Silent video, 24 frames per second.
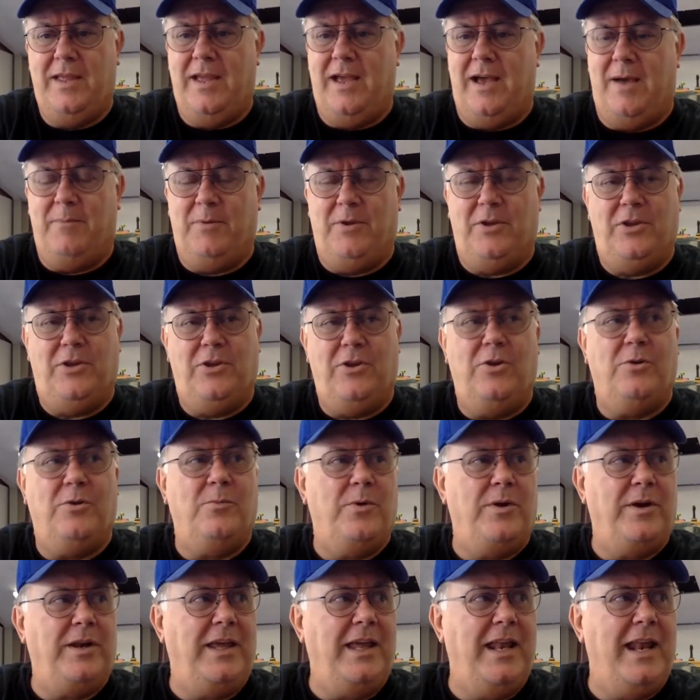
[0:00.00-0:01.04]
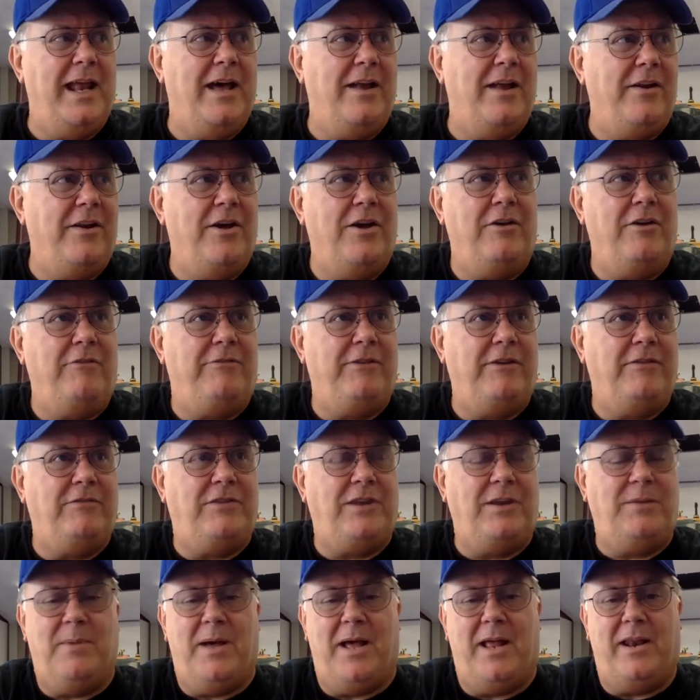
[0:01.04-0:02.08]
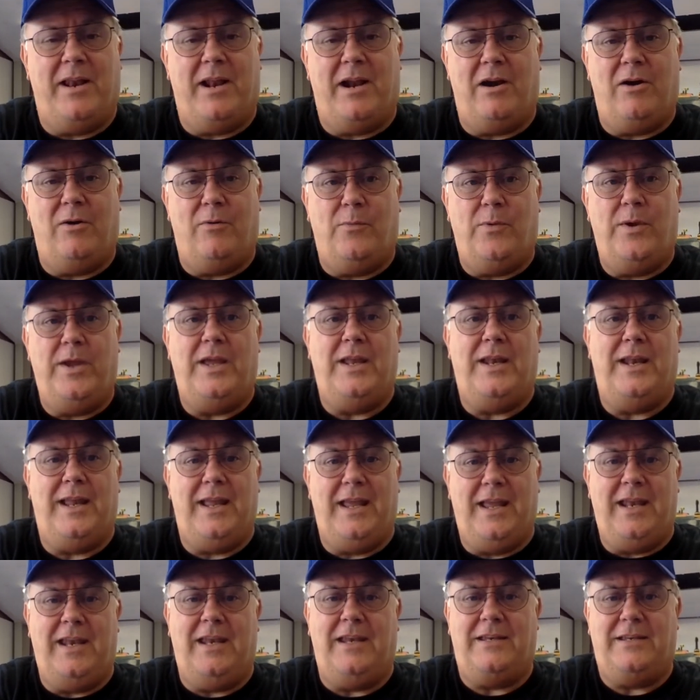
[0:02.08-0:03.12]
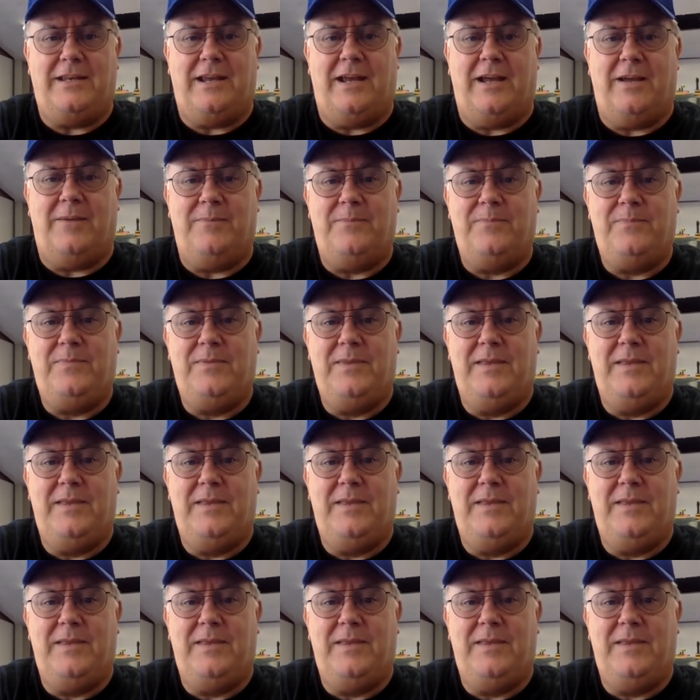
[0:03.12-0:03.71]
I mean, you don't want to get out in 115 mile an hour wind anytime.